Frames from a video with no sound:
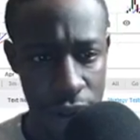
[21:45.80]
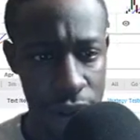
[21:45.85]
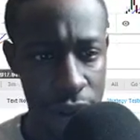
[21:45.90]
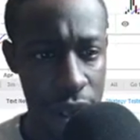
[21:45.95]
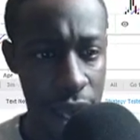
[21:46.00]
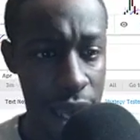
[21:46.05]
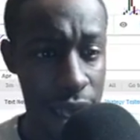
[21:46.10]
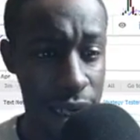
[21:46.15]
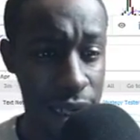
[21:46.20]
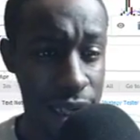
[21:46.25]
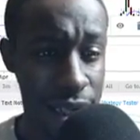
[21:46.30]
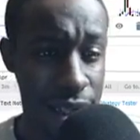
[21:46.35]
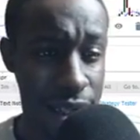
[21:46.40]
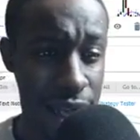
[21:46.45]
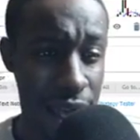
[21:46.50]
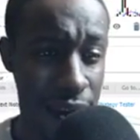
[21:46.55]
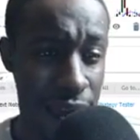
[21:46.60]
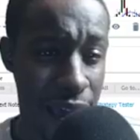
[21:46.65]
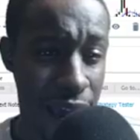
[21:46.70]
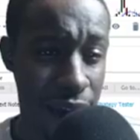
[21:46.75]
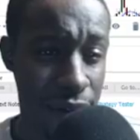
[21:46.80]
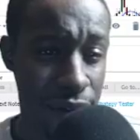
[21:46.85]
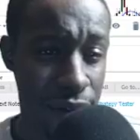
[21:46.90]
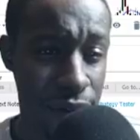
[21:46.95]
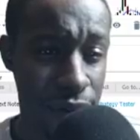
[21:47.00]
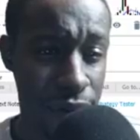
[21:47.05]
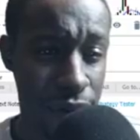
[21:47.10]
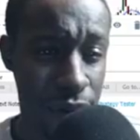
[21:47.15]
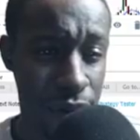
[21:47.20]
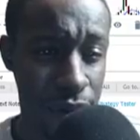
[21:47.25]
at least that I
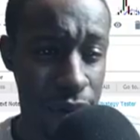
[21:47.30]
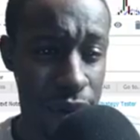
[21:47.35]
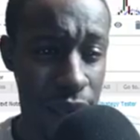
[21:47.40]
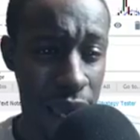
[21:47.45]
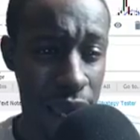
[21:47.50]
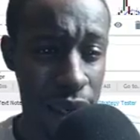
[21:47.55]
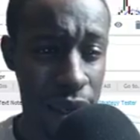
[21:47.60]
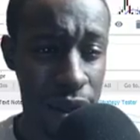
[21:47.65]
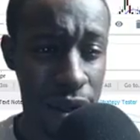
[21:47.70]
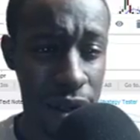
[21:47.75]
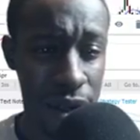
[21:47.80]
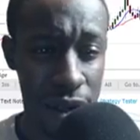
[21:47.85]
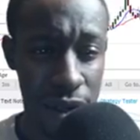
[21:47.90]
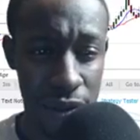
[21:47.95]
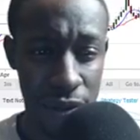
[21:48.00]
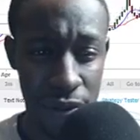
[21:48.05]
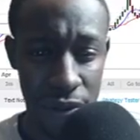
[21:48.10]
reviewed, that look